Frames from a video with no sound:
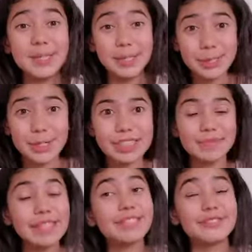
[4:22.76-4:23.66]

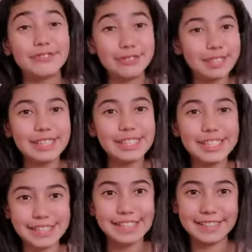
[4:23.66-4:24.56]
Trust me, really
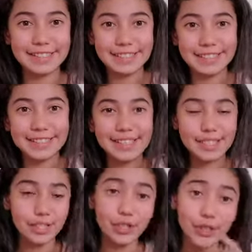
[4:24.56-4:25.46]
easily.
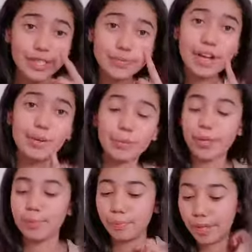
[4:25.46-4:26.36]
So that's why I don't
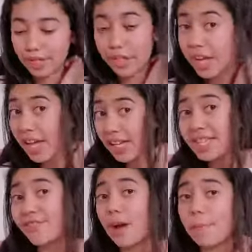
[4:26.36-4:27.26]
put blush
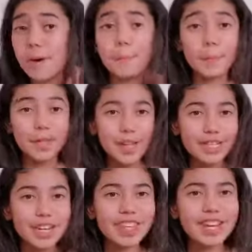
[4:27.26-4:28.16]
because if I put
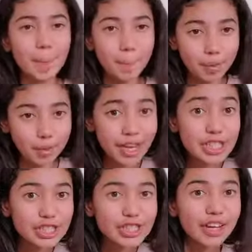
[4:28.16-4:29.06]
blush and then I
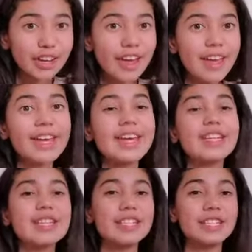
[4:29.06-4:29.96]
blush,
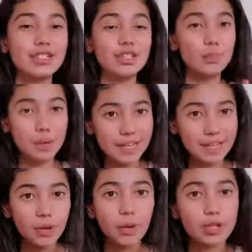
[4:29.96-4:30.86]
it's too pink
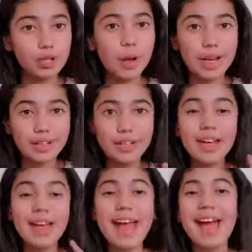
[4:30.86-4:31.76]
or too red.
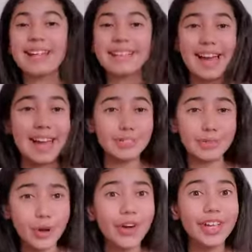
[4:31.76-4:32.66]
And I do
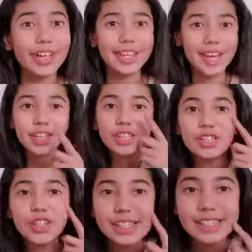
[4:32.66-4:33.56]
not like that. And
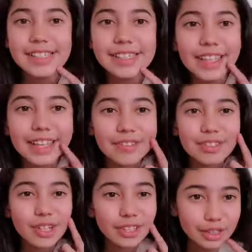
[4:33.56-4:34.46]
you guys can see like I'm
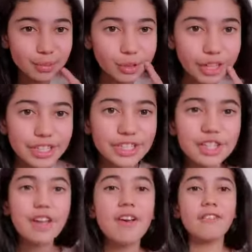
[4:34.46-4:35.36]
starting to blush
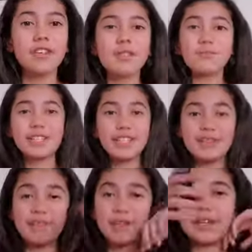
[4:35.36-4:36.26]
for some
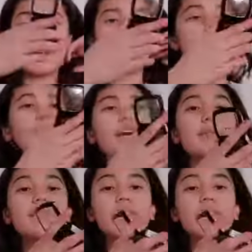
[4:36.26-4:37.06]
reason, but um, yeah.